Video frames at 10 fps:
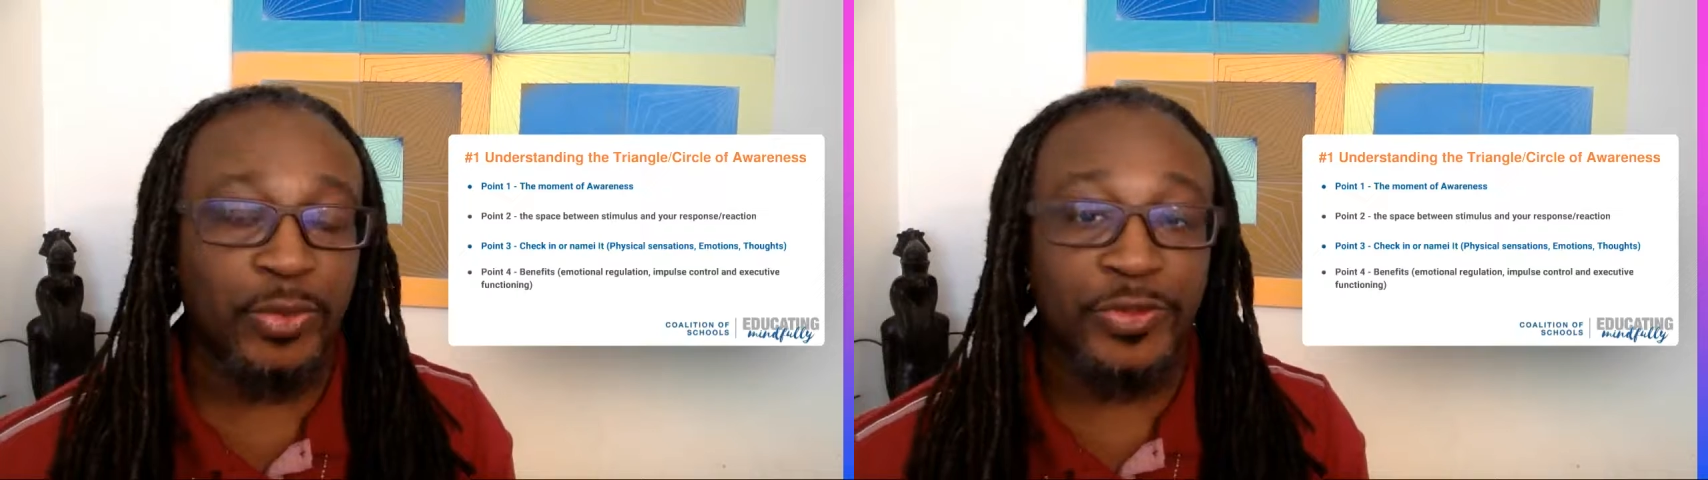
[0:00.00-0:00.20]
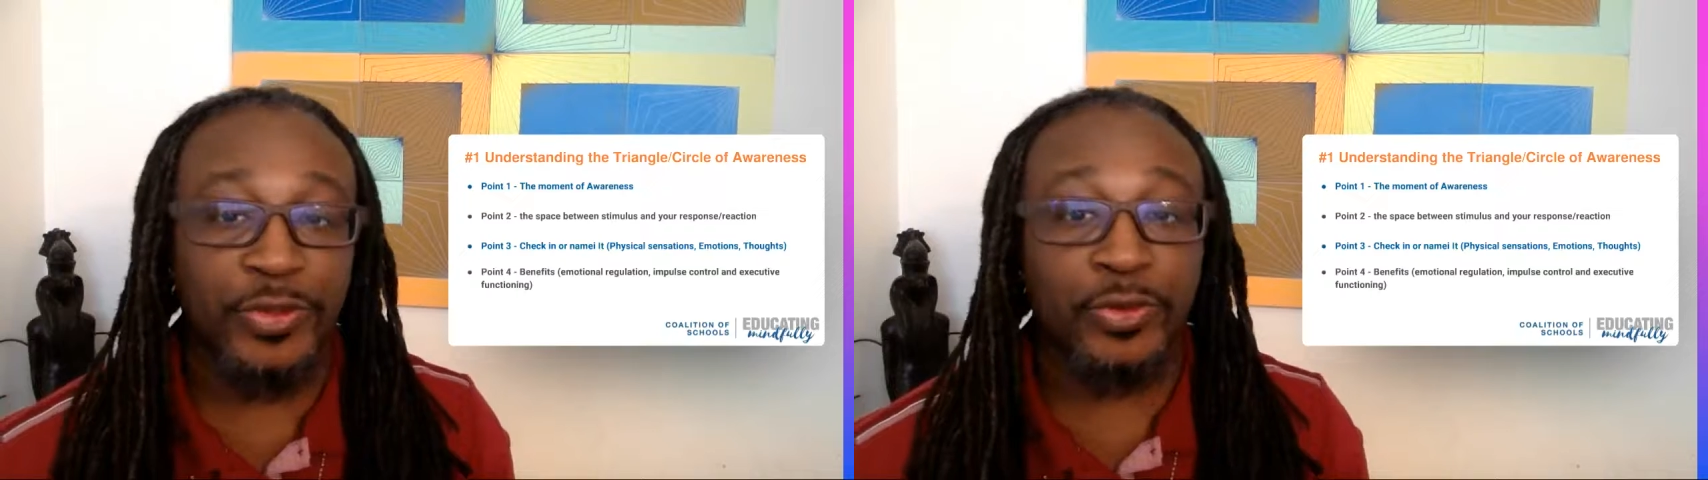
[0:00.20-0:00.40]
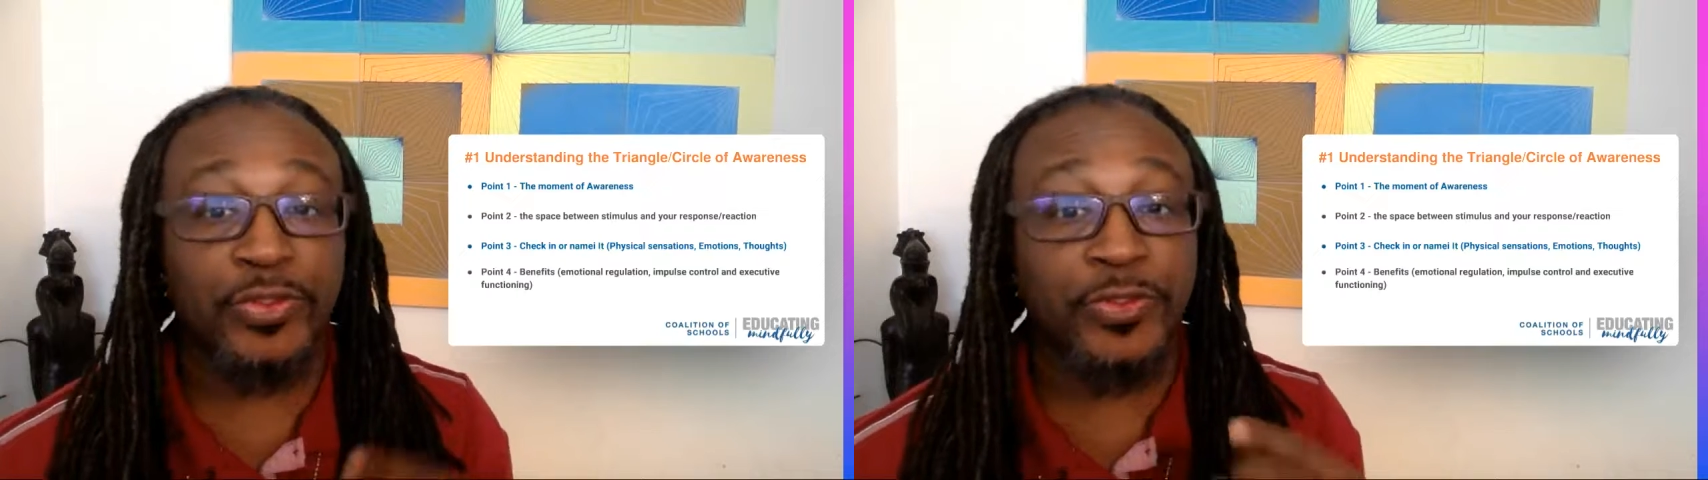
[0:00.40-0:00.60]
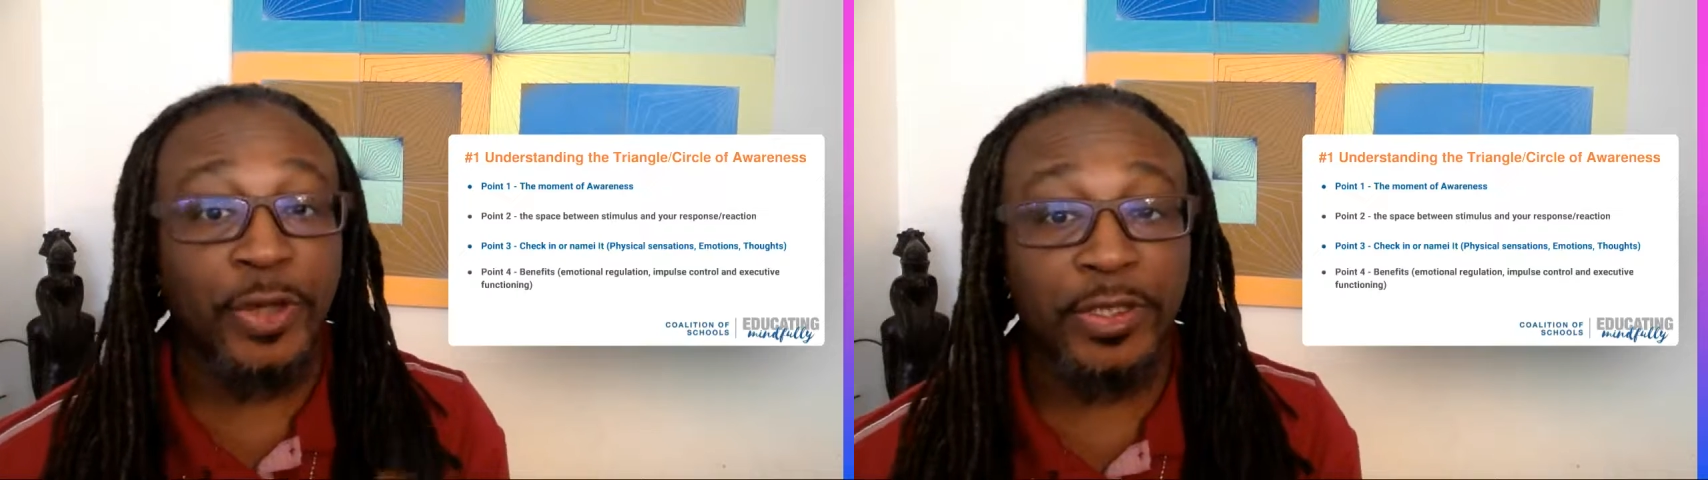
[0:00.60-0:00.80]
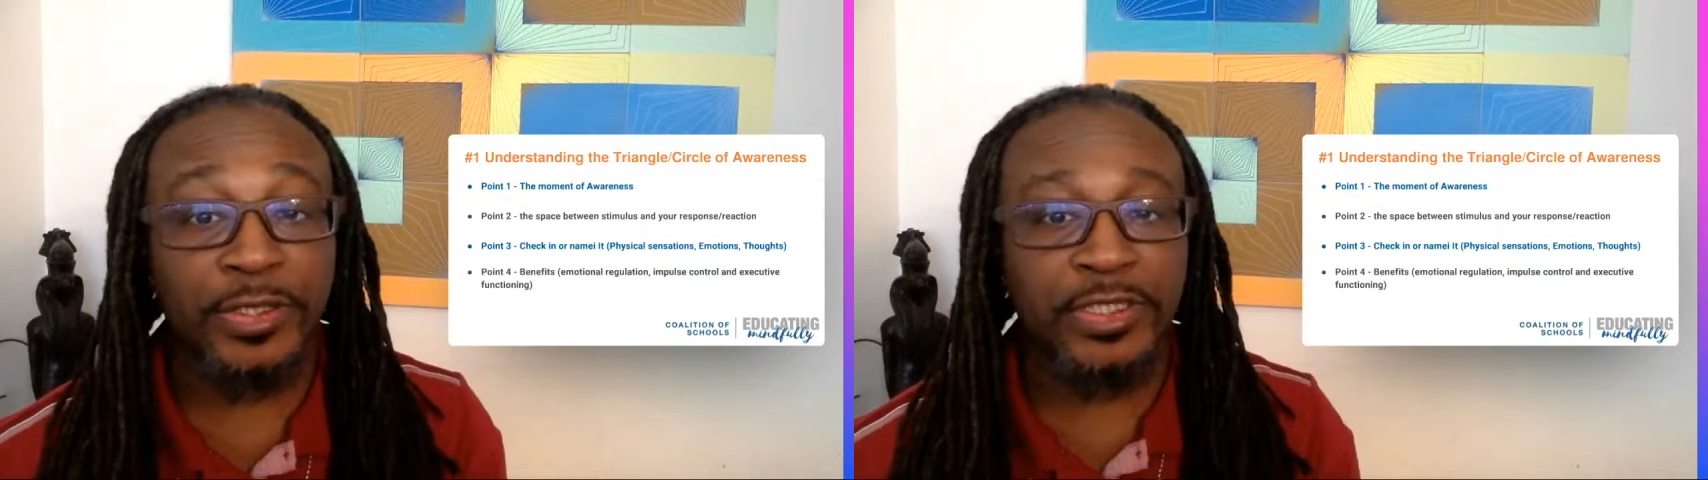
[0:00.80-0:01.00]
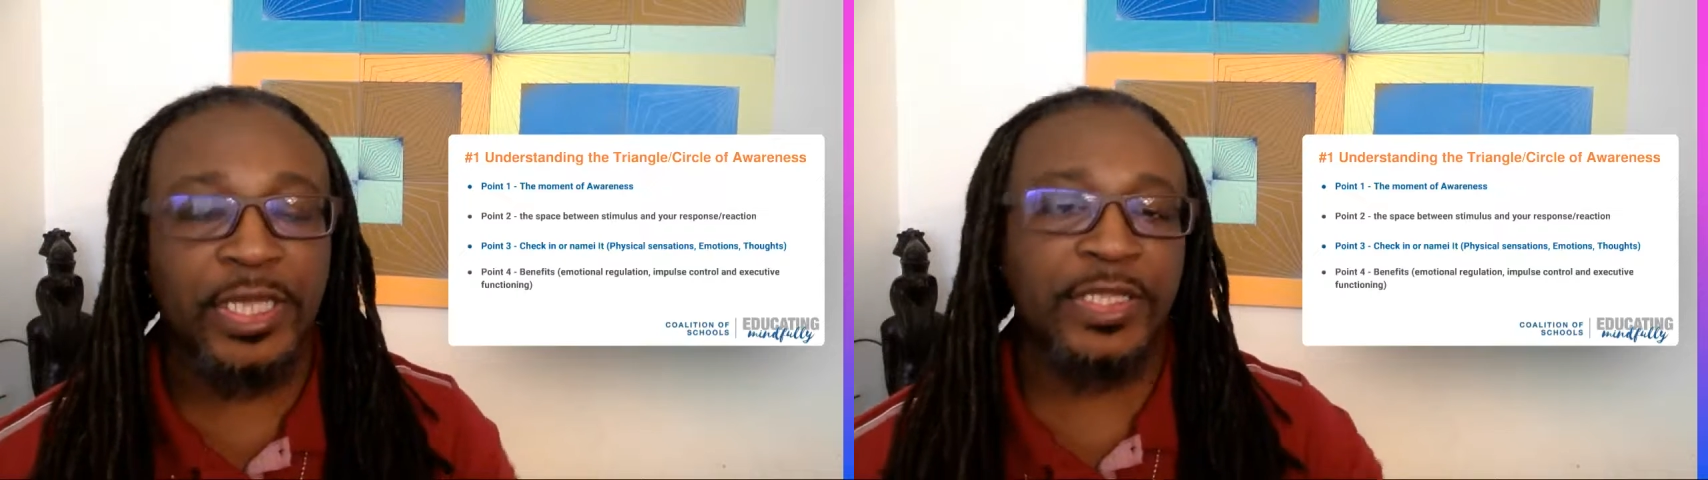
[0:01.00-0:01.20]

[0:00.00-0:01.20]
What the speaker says: in with your thoughts,